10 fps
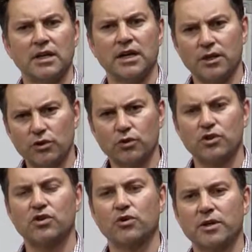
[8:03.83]
and that your
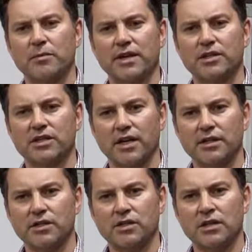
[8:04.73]
story makes
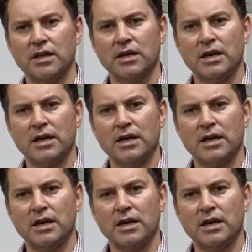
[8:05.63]
sense